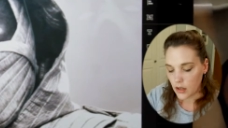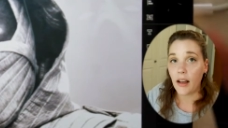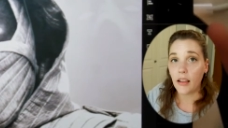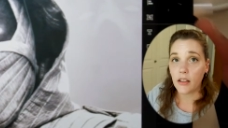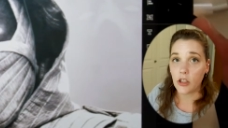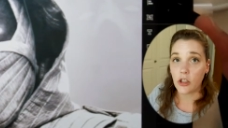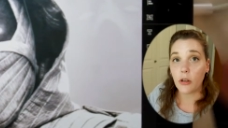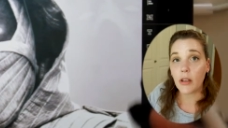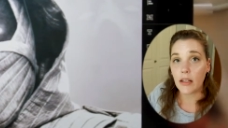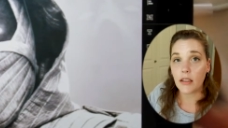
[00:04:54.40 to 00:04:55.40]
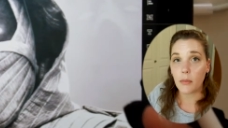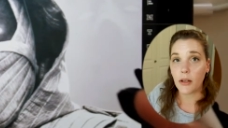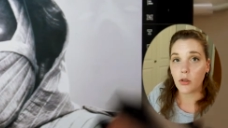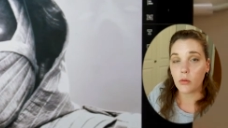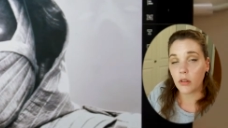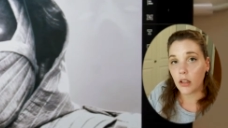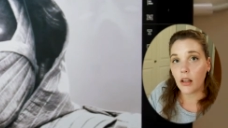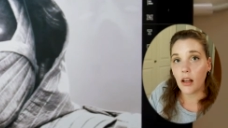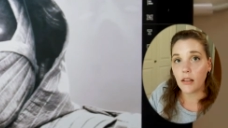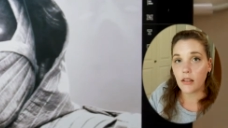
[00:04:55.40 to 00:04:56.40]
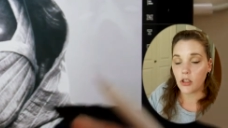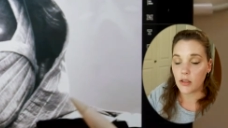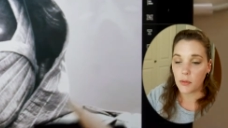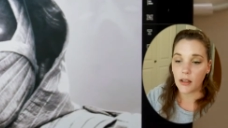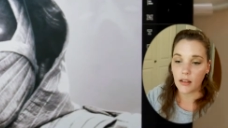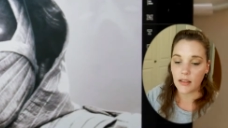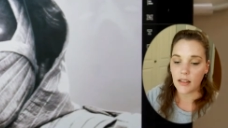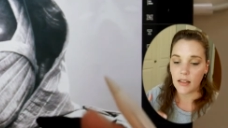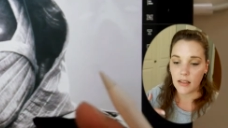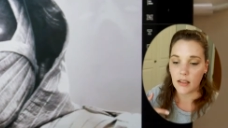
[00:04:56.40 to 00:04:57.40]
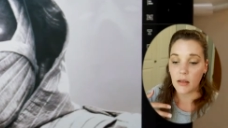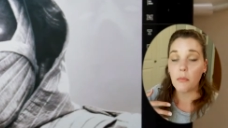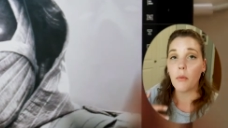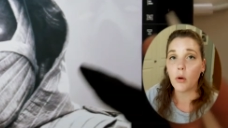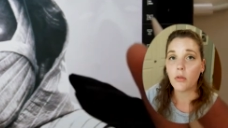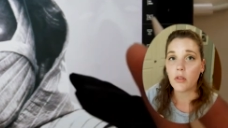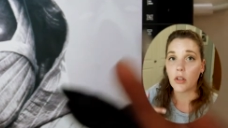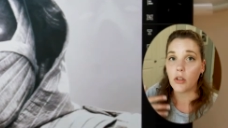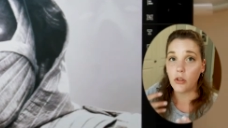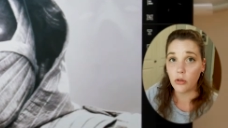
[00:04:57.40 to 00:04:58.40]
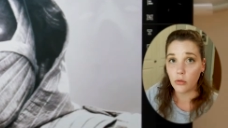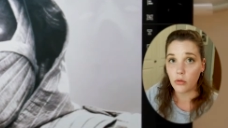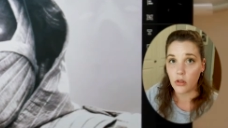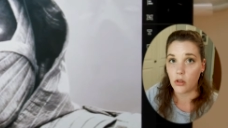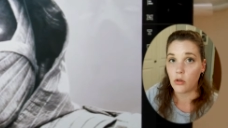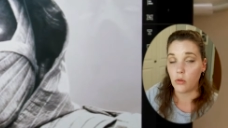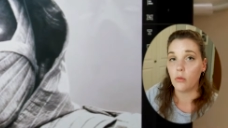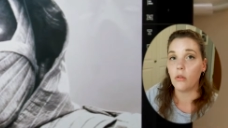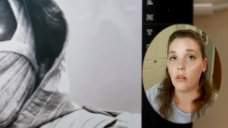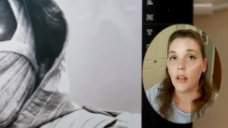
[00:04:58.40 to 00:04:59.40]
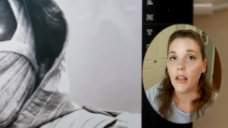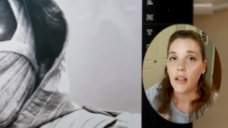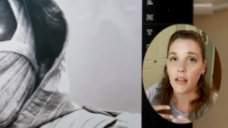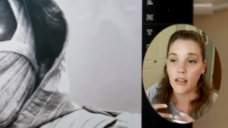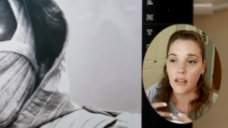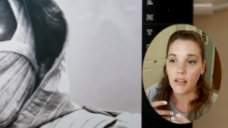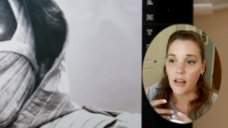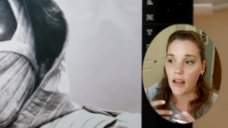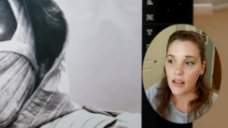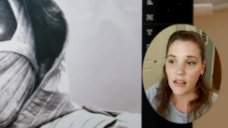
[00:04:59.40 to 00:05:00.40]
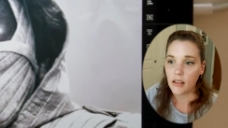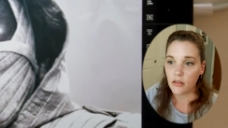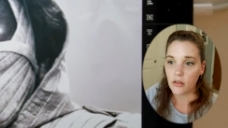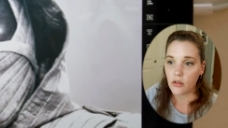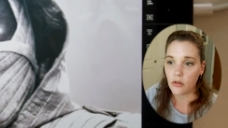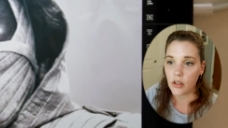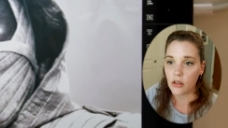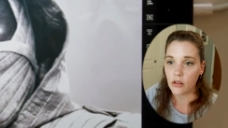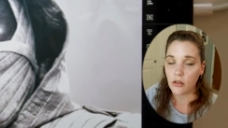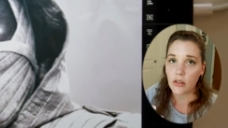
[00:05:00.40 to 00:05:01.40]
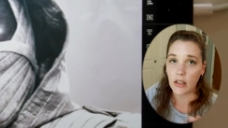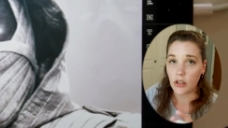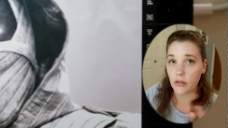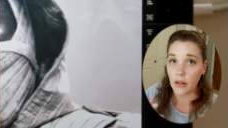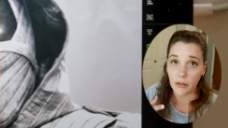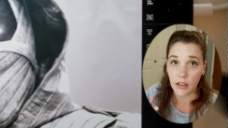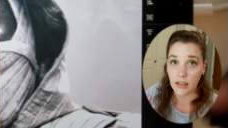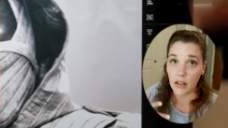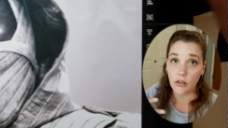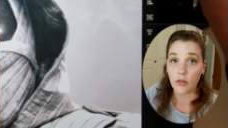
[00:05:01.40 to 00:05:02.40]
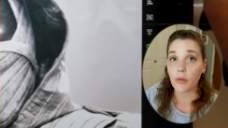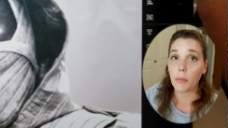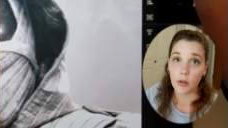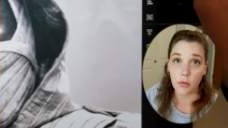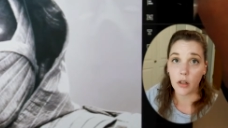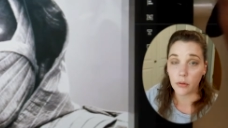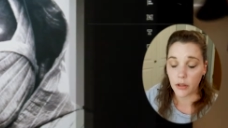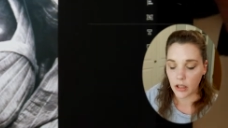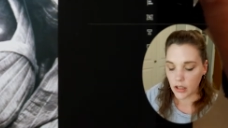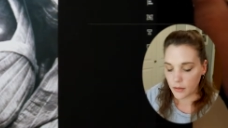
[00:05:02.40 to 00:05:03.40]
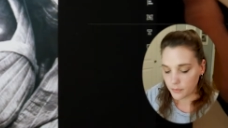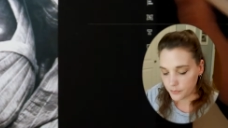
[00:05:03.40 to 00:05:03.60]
I like to showcase the pen tool a lot just because it is the most used tool in any illustrator / graphic designer's repertoire, really.